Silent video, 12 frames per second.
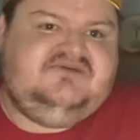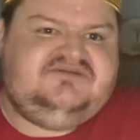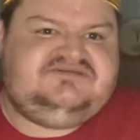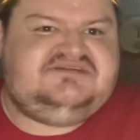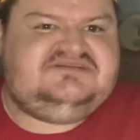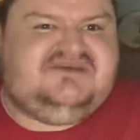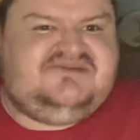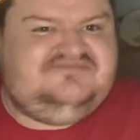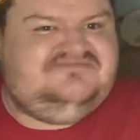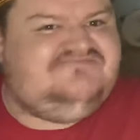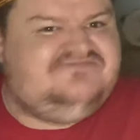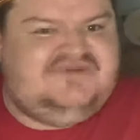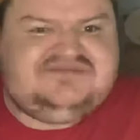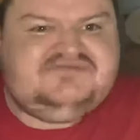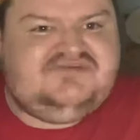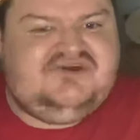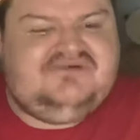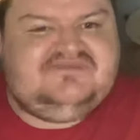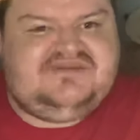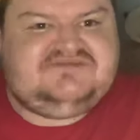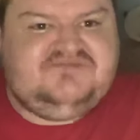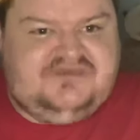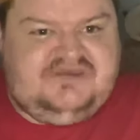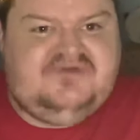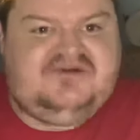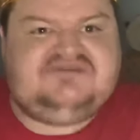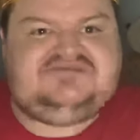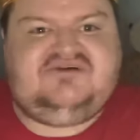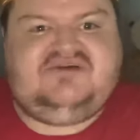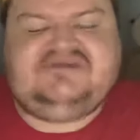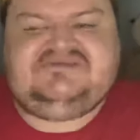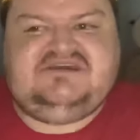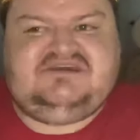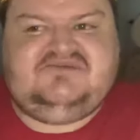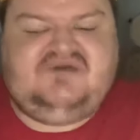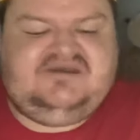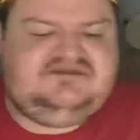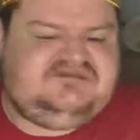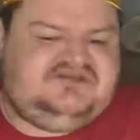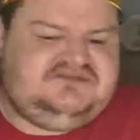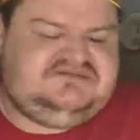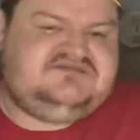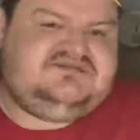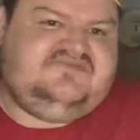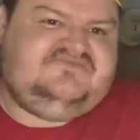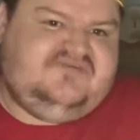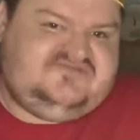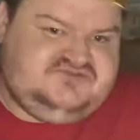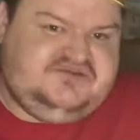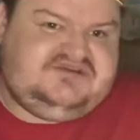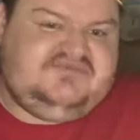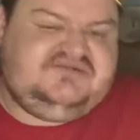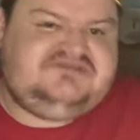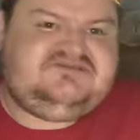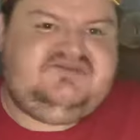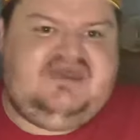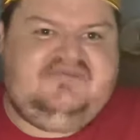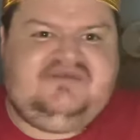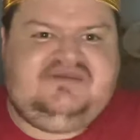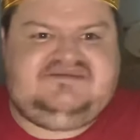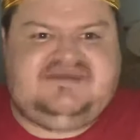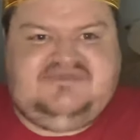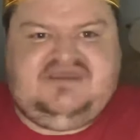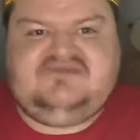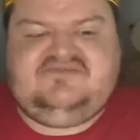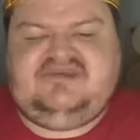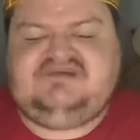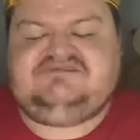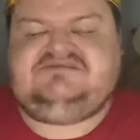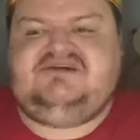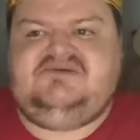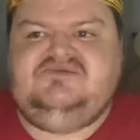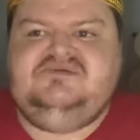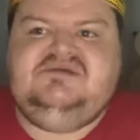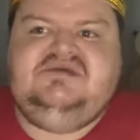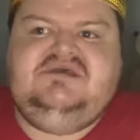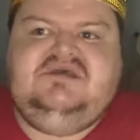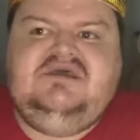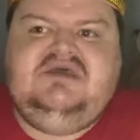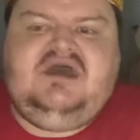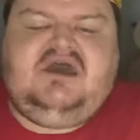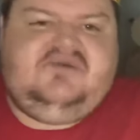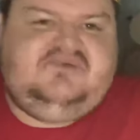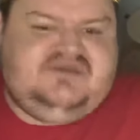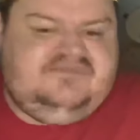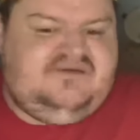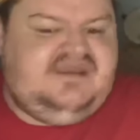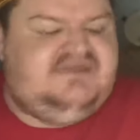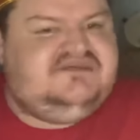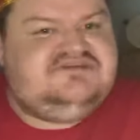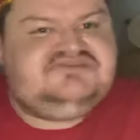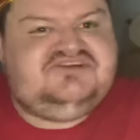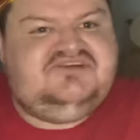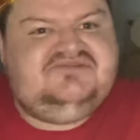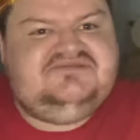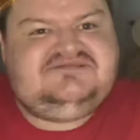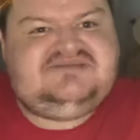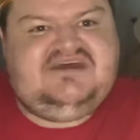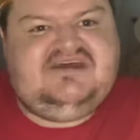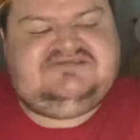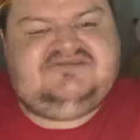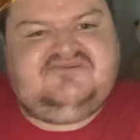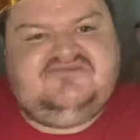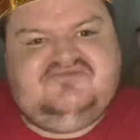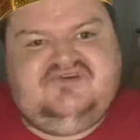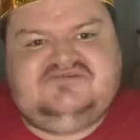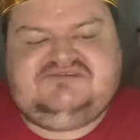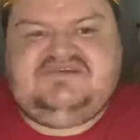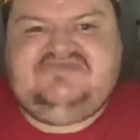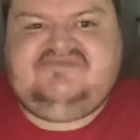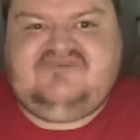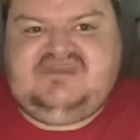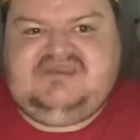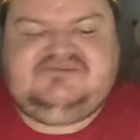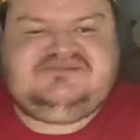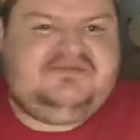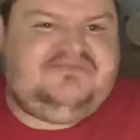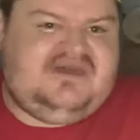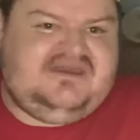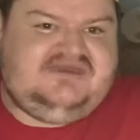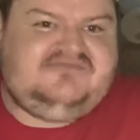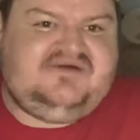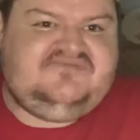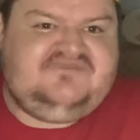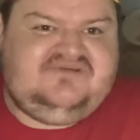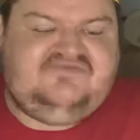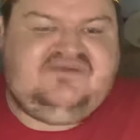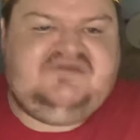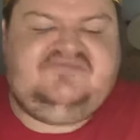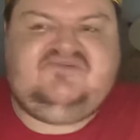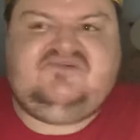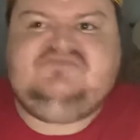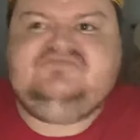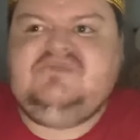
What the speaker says: music, so this will not, this will be monetized anyway. So this is, I've joined up with this new Epidemic thing, so we can play these tunes. So I've got royalty free, which I pay a monthly fee for.